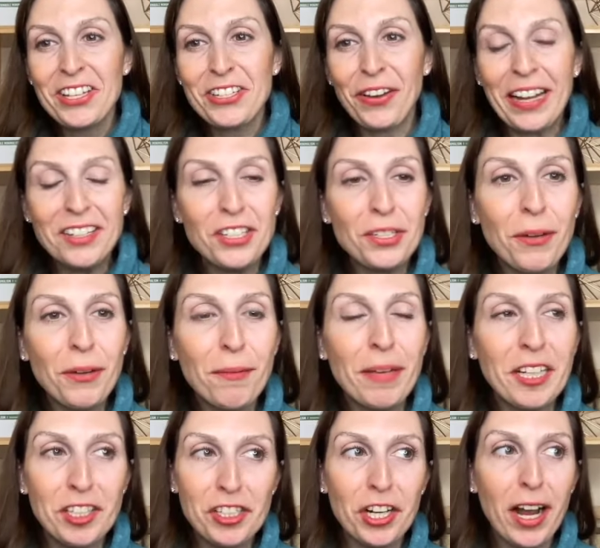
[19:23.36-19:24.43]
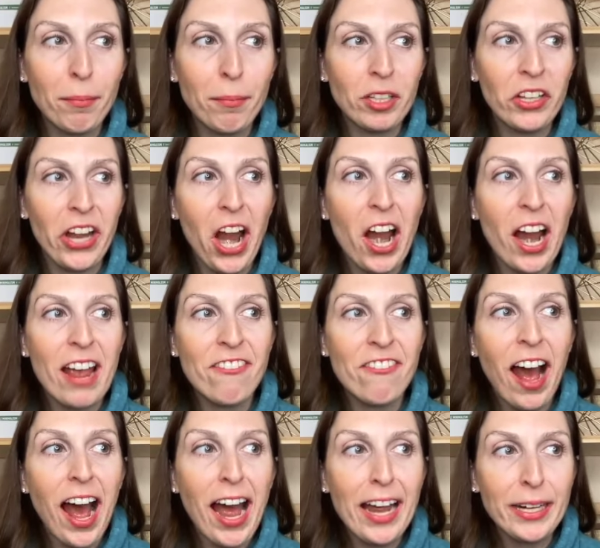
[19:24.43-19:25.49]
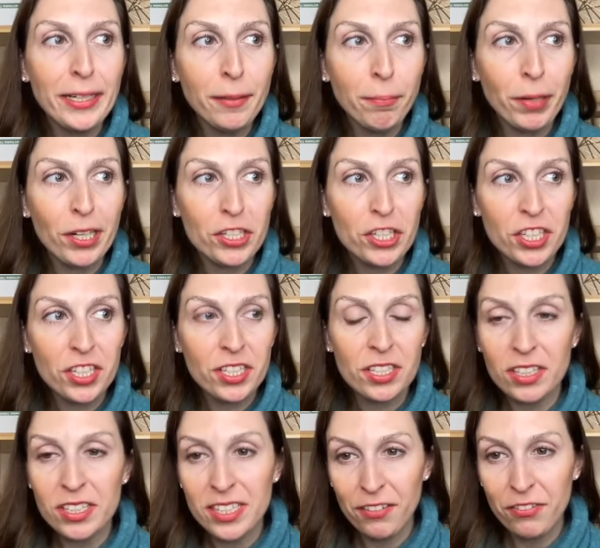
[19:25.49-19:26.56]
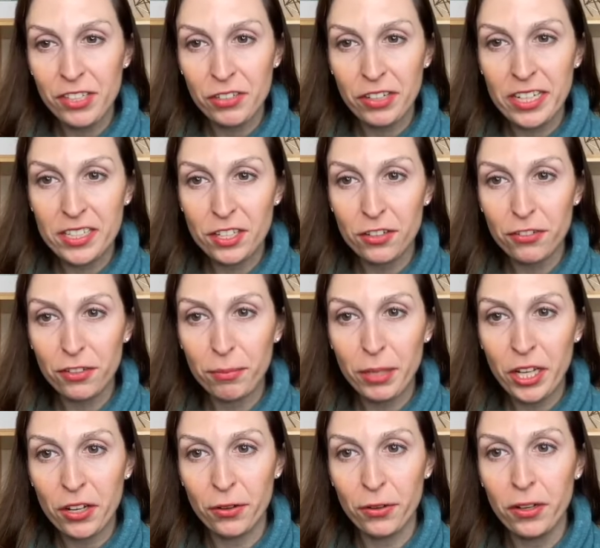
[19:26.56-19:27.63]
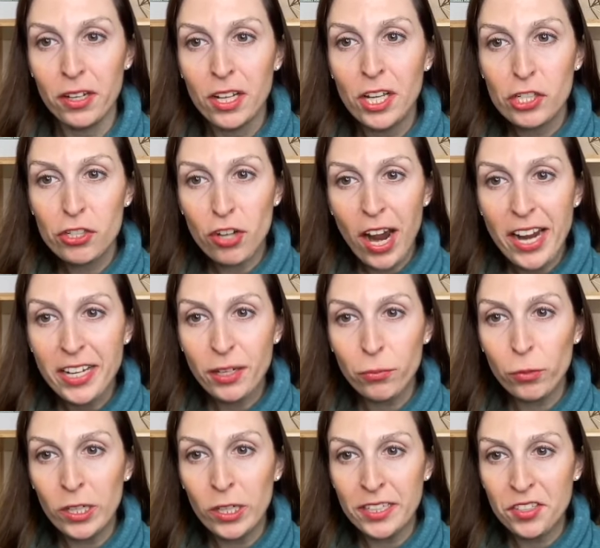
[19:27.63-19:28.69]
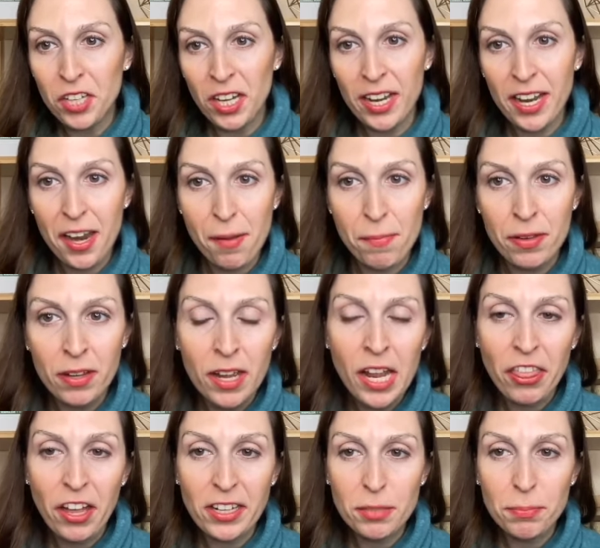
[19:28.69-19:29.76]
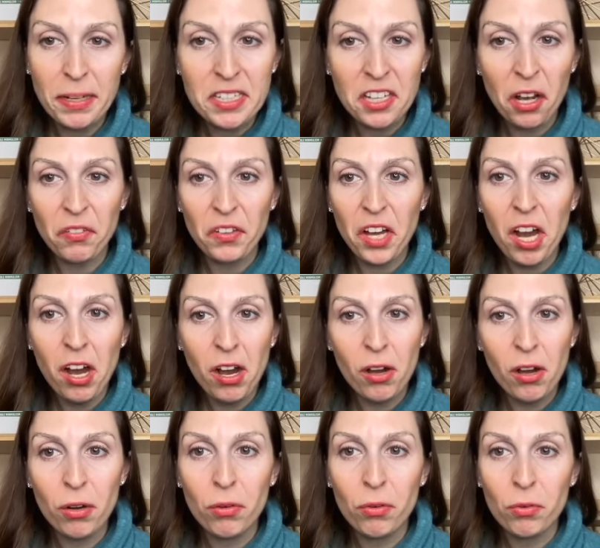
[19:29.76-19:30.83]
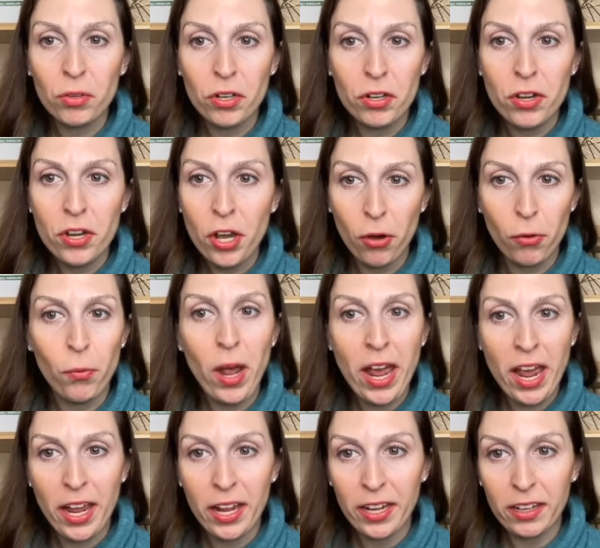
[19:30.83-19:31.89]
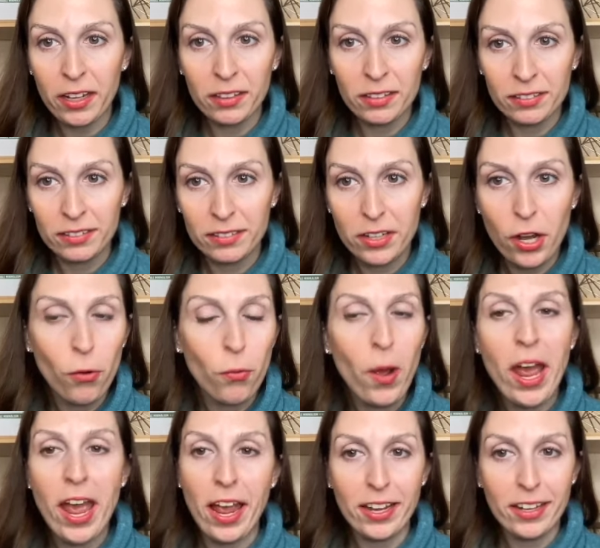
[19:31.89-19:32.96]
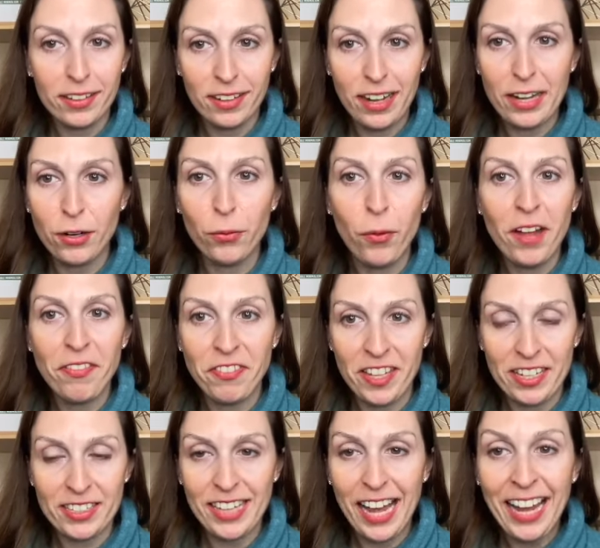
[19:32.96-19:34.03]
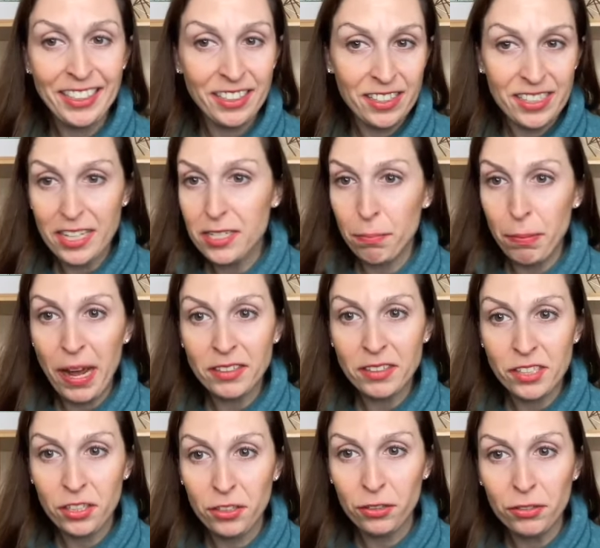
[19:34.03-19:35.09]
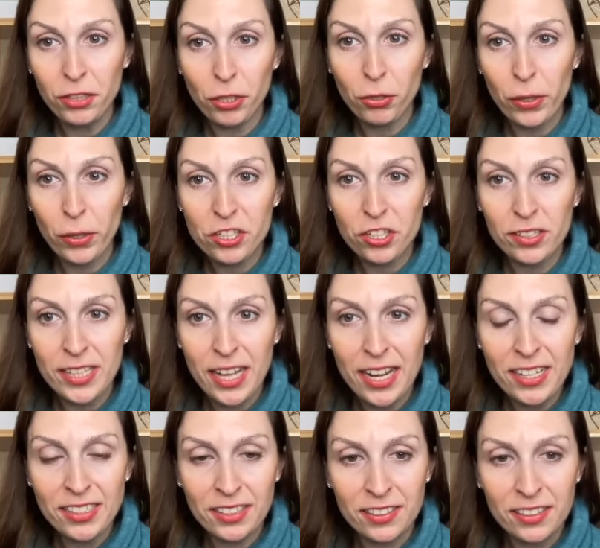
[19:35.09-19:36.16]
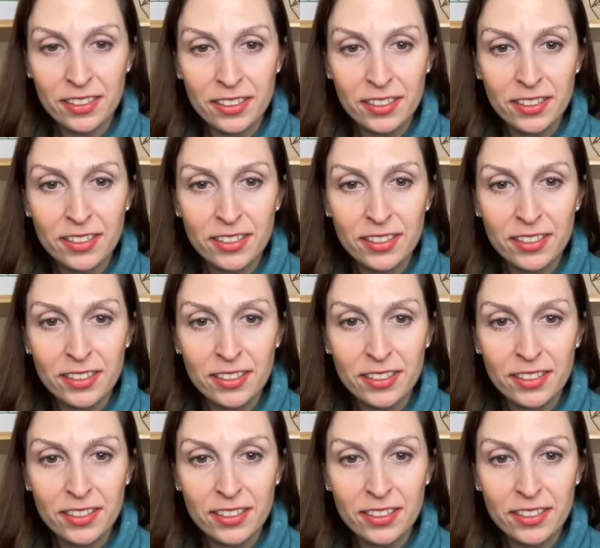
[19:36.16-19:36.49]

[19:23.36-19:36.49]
So I just want to make sure I'm clear. If I purchased a safety razor from you, tried it one time, thought to myself, oh, no way, no way, I don't want this, I can send it back to you, no questions asked?